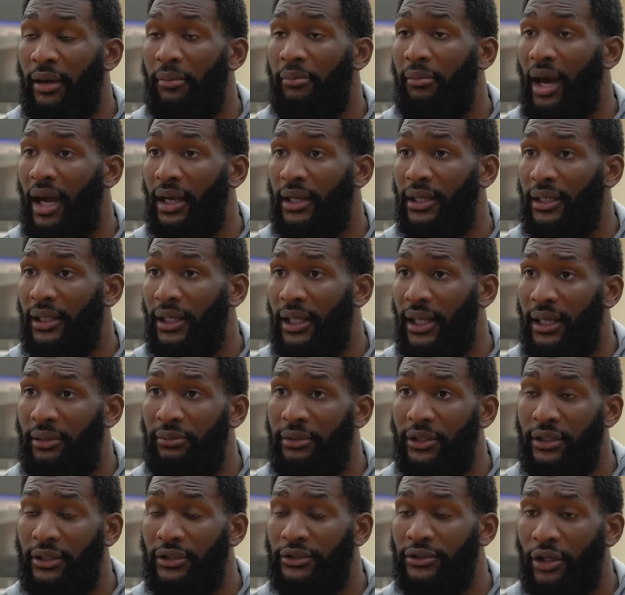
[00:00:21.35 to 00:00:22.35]
back late
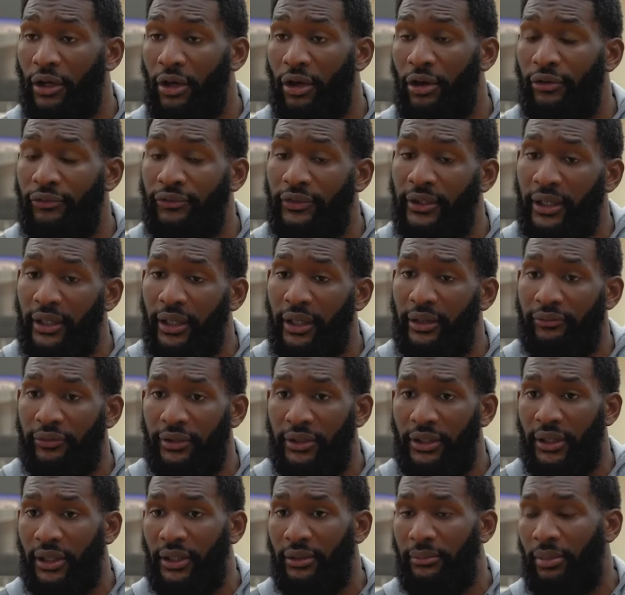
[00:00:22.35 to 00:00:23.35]
because of COVID and
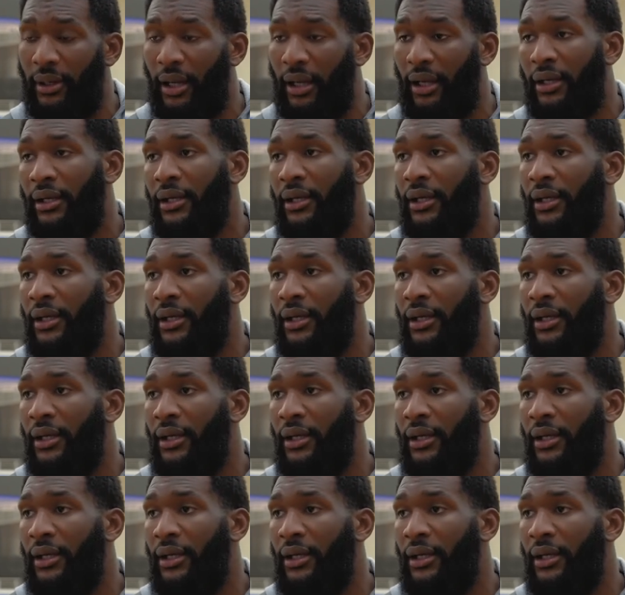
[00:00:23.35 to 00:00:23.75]
everything, but